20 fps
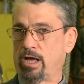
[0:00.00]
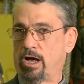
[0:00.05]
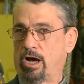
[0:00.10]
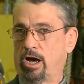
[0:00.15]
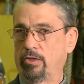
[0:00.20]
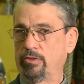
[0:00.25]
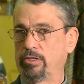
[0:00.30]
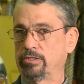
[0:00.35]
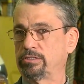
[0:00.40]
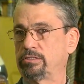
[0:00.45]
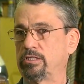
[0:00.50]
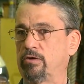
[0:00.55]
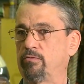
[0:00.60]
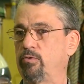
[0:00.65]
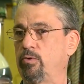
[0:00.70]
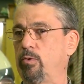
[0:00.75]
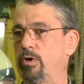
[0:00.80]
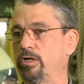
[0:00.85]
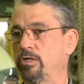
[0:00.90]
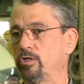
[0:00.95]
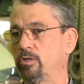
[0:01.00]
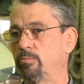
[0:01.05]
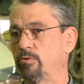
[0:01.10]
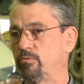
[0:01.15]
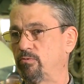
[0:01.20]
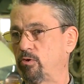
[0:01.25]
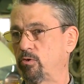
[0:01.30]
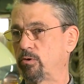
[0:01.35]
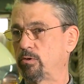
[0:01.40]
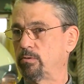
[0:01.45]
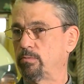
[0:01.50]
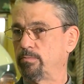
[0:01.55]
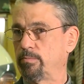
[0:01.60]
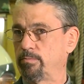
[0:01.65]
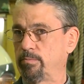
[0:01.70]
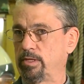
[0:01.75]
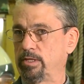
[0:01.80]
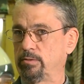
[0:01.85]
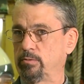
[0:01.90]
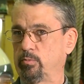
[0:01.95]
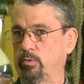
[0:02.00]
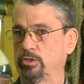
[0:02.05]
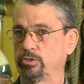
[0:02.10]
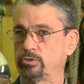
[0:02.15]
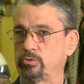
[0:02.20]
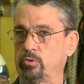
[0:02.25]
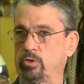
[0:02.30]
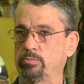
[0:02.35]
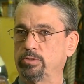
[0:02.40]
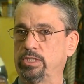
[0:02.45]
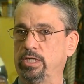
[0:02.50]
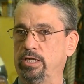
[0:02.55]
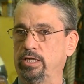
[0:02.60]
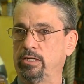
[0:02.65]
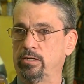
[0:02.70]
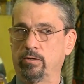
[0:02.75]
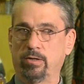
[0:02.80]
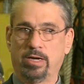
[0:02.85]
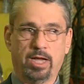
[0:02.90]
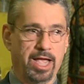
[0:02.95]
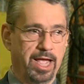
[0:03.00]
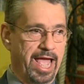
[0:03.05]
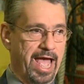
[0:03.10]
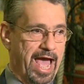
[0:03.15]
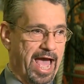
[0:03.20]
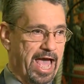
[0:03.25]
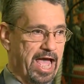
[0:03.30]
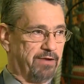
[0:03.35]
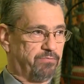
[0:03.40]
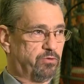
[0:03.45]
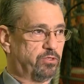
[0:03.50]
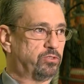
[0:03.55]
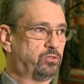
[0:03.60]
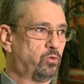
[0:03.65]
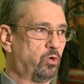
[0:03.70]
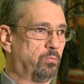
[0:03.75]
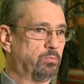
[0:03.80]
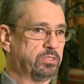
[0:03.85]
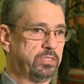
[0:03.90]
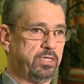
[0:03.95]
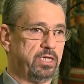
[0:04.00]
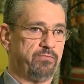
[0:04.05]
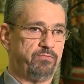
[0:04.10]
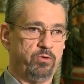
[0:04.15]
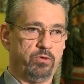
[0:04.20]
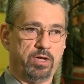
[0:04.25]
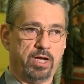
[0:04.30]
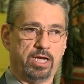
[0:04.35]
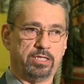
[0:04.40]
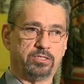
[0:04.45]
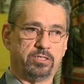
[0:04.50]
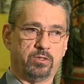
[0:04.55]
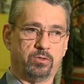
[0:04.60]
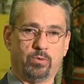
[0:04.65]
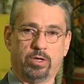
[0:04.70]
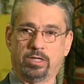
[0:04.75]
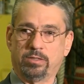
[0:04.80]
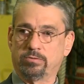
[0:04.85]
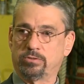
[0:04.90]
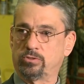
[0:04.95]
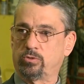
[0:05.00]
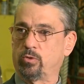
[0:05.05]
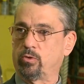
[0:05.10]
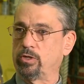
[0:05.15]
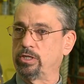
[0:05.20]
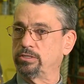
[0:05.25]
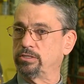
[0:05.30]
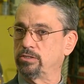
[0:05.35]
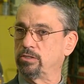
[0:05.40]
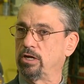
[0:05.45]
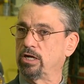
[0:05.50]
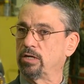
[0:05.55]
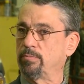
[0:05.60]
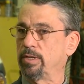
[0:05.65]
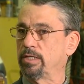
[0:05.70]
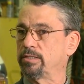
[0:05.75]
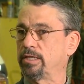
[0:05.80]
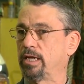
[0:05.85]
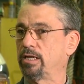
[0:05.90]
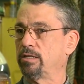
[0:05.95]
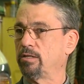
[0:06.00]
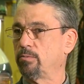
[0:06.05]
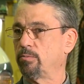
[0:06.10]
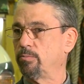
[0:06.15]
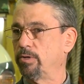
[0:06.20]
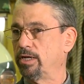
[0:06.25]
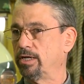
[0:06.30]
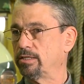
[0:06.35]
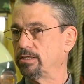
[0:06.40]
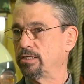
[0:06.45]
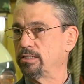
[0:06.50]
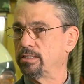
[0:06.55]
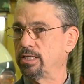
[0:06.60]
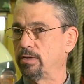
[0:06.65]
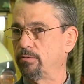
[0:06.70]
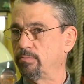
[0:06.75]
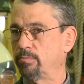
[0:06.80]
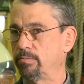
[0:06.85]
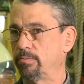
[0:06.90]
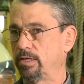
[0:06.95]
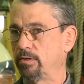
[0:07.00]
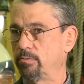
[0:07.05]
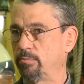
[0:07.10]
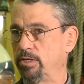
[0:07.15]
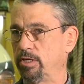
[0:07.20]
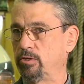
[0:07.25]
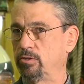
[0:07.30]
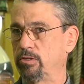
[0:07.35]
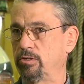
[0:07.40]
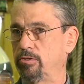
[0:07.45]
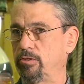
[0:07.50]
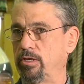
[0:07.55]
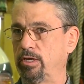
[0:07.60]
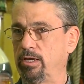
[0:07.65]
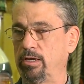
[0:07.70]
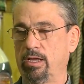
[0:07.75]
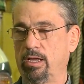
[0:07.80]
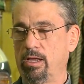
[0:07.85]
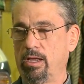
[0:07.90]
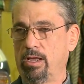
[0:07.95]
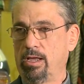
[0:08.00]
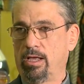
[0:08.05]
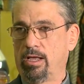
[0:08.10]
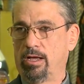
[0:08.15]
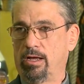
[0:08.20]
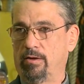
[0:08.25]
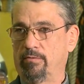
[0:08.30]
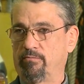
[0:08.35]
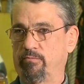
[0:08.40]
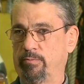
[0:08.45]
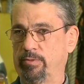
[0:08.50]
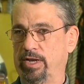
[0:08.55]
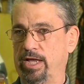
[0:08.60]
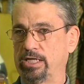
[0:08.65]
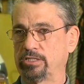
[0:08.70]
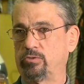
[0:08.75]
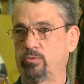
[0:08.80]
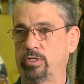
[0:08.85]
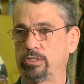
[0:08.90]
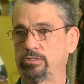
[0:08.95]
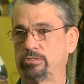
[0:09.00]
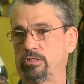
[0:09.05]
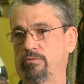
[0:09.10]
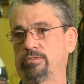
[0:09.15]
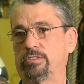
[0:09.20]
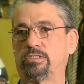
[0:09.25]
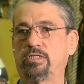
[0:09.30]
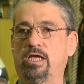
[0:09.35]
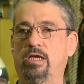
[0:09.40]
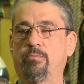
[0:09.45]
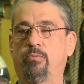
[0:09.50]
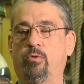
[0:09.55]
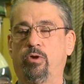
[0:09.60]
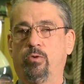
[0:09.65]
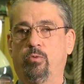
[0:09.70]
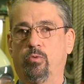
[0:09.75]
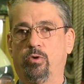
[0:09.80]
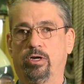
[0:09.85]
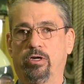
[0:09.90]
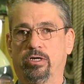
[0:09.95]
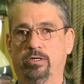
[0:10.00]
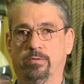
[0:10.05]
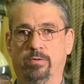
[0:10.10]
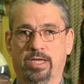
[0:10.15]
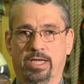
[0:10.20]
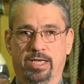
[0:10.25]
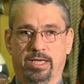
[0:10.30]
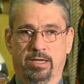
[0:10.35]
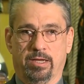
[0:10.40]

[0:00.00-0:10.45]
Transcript: all the other stuff we want to do before winter storms get here, after the storm has hit, if you guys can run stories and talk about that a little bit, I think that would that'd be a good thing. Uh, from the National Weather Service standpoint, we're